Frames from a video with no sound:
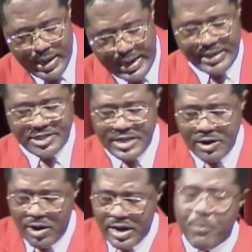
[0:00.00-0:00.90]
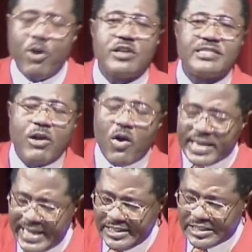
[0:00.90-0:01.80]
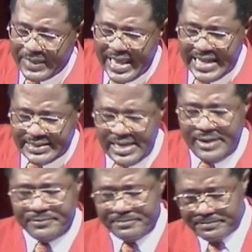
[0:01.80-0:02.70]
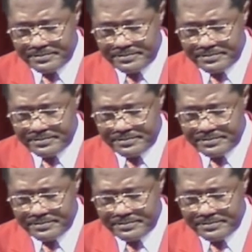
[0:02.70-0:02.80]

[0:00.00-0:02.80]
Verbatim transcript: In the second, in the book of Second King, chapter 18,